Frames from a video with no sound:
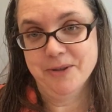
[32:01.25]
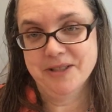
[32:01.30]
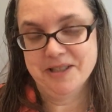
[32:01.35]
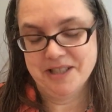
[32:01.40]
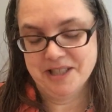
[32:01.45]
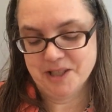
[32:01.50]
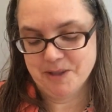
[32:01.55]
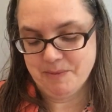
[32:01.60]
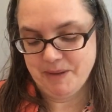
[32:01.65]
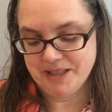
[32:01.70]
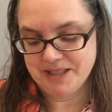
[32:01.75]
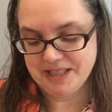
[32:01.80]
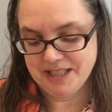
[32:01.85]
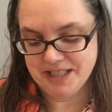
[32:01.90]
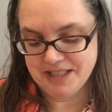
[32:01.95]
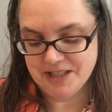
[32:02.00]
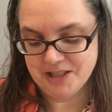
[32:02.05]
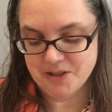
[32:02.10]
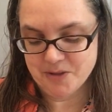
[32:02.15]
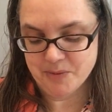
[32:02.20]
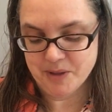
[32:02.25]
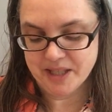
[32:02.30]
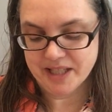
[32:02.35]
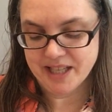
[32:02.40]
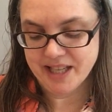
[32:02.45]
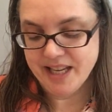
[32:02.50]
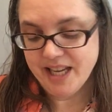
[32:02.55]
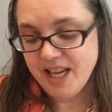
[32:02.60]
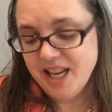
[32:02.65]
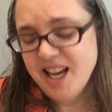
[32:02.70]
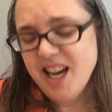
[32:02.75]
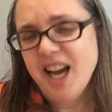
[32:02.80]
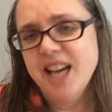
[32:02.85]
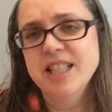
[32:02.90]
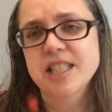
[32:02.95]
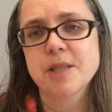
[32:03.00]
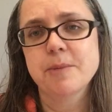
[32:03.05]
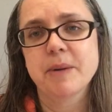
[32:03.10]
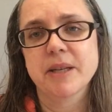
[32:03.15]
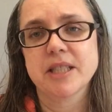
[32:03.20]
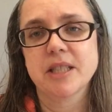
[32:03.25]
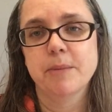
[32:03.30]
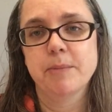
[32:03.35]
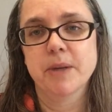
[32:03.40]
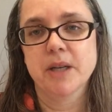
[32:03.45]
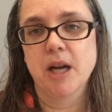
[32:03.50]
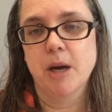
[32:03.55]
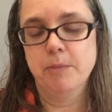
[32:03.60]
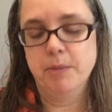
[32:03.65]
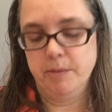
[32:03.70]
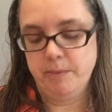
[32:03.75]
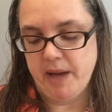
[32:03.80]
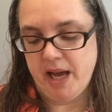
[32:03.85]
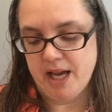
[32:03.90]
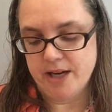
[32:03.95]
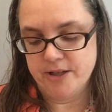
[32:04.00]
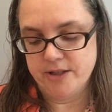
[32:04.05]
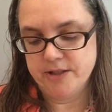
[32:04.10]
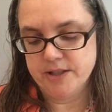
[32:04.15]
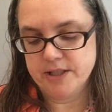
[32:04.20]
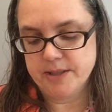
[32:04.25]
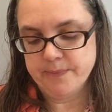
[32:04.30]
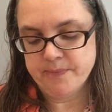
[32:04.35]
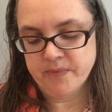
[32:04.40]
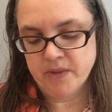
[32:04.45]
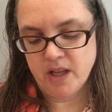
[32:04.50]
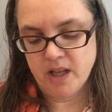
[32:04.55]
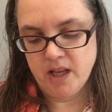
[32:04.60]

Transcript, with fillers: I wasn't expecting it this week. I just picked up a couple patterns.